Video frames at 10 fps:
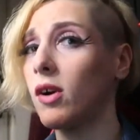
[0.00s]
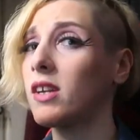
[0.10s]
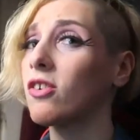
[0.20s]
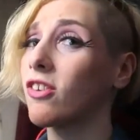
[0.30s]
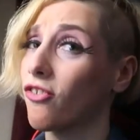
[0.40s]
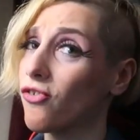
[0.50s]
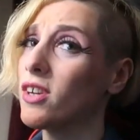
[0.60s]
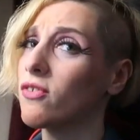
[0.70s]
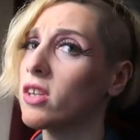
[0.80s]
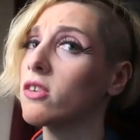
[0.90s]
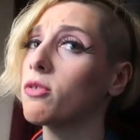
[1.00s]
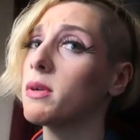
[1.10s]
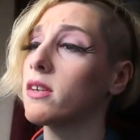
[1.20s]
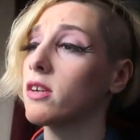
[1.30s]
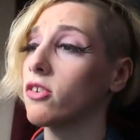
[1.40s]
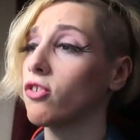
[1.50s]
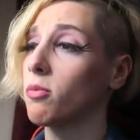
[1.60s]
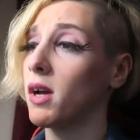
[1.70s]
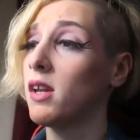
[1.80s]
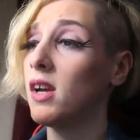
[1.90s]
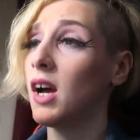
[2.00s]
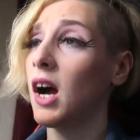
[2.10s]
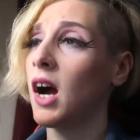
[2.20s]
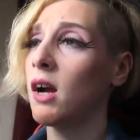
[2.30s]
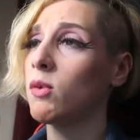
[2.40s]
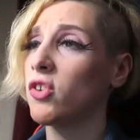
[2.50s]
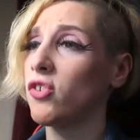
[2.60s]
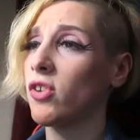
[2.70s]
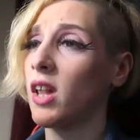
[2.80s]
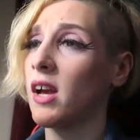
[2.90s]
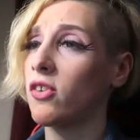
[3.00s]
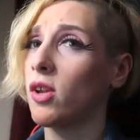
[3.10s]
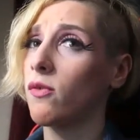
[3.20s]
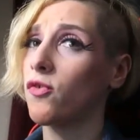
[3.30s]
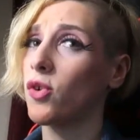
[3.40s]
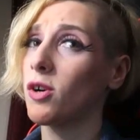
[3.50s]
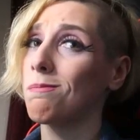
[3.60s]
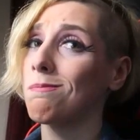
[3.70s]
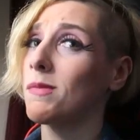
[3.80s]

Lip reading: I know it's a strange thing to be addicted to, but I was using laxatives for,